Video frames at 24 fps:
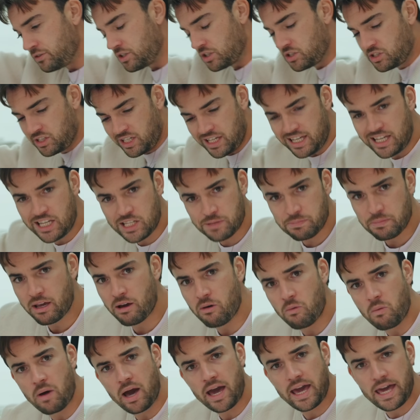to tease me
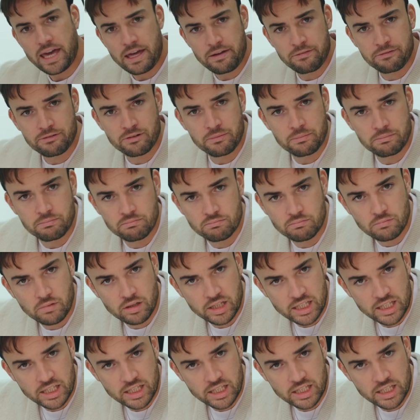away from